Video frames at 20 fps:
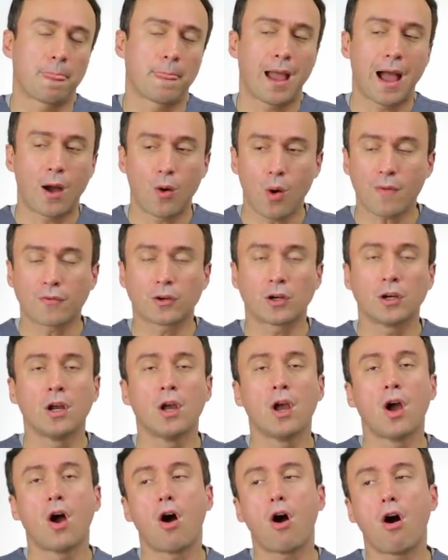However,
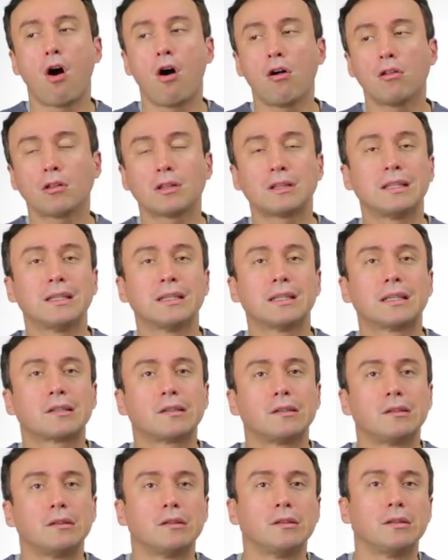all
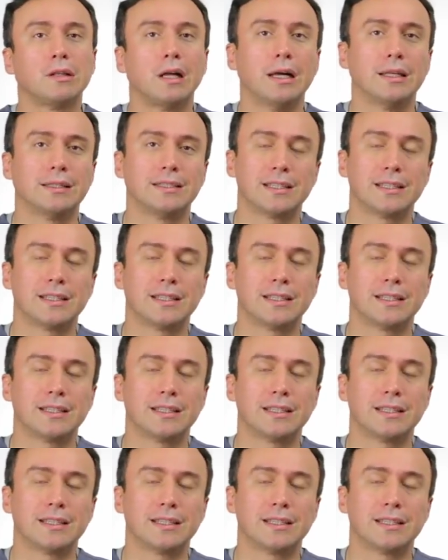clinical uh,